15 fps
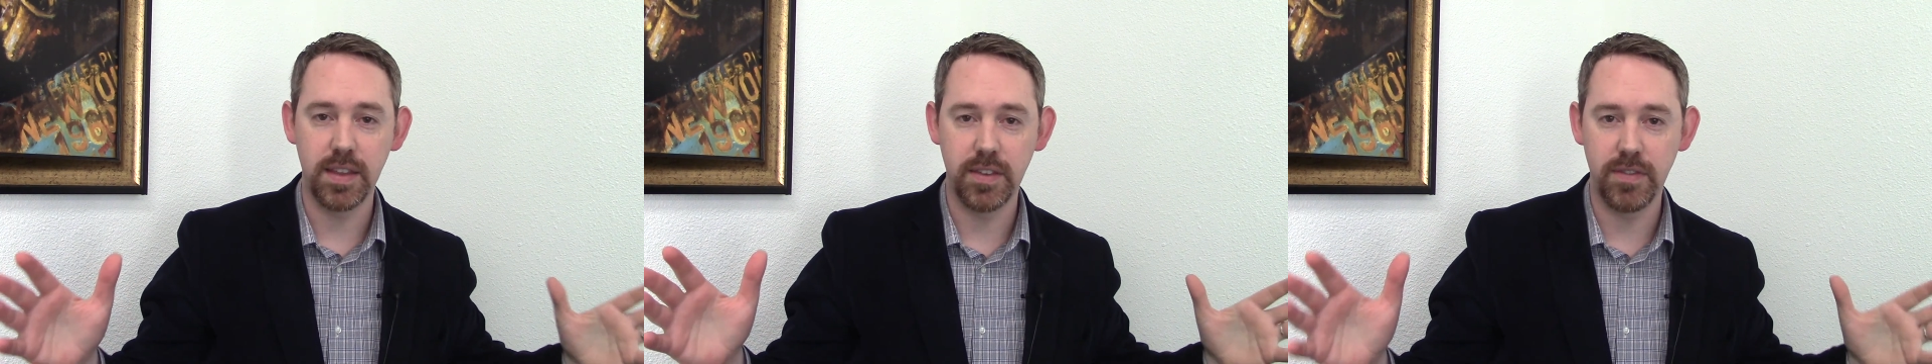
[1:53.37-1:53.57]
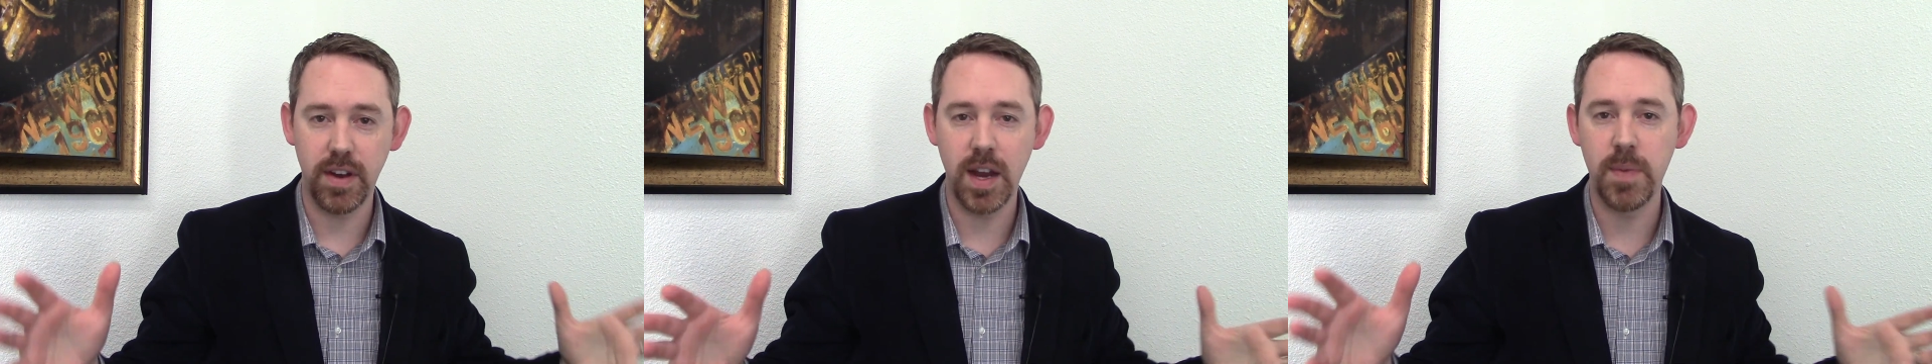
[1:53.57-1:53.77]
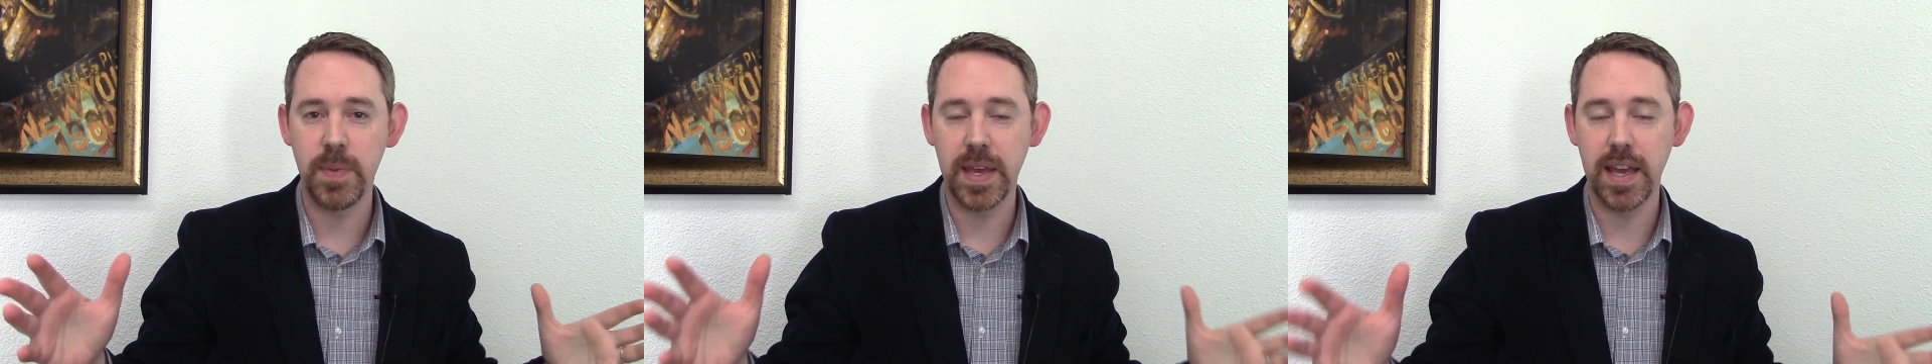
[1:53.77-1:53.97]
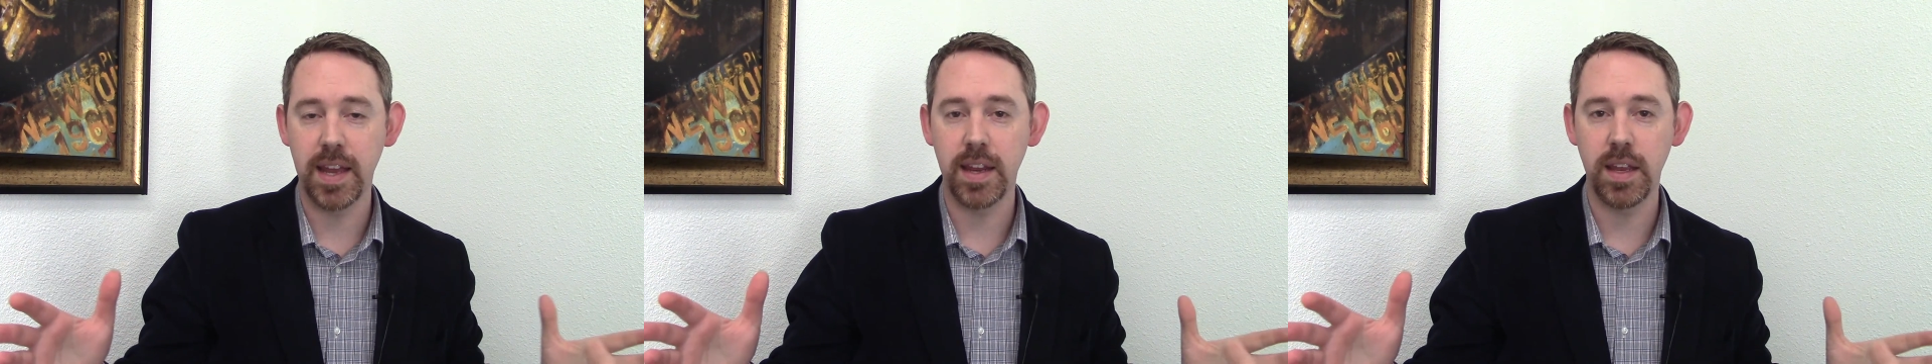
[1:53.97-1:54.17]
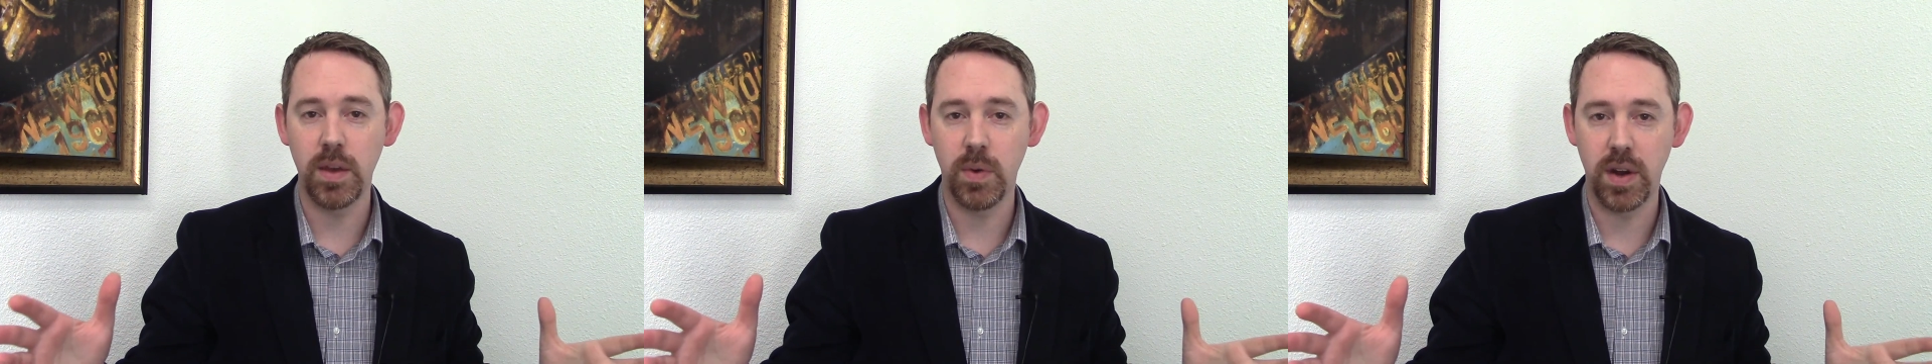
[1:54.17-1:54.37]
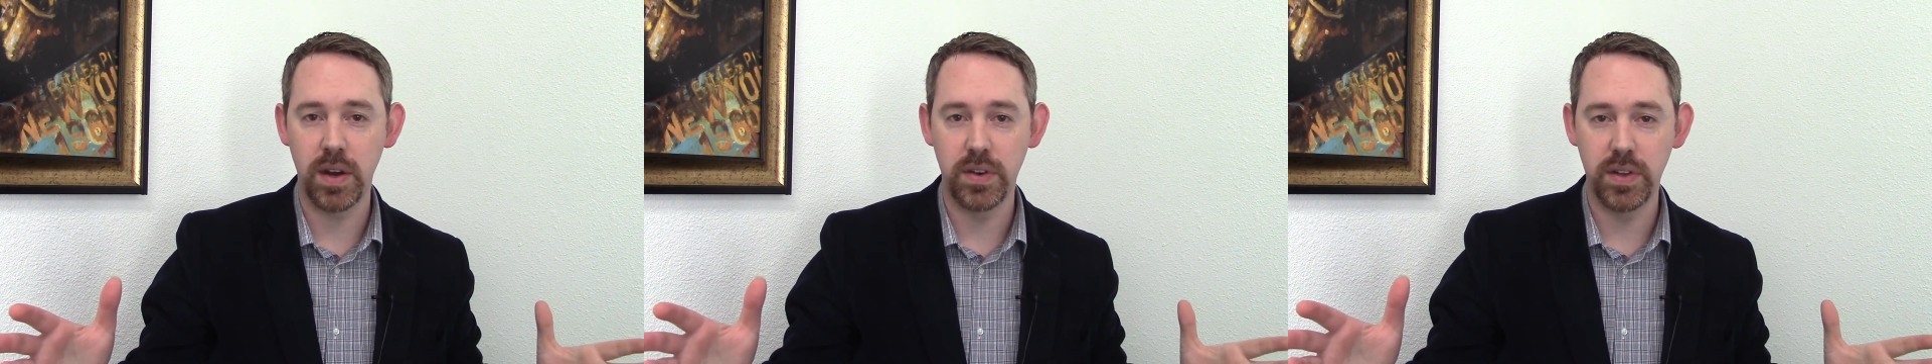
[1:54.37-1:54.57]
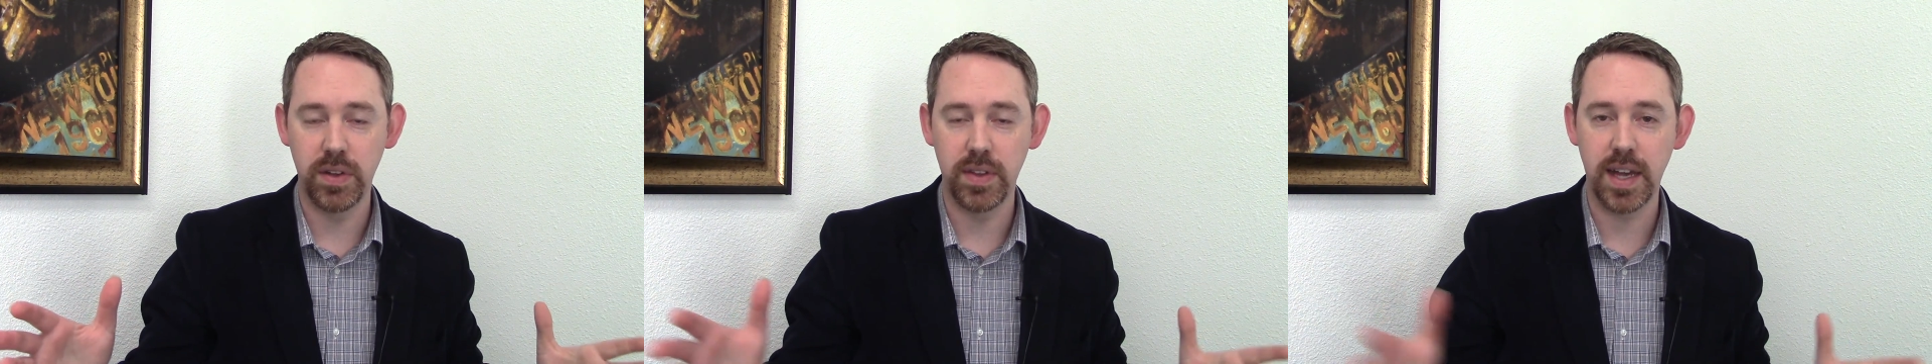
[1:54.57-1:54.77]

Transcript: the very beginning you want to do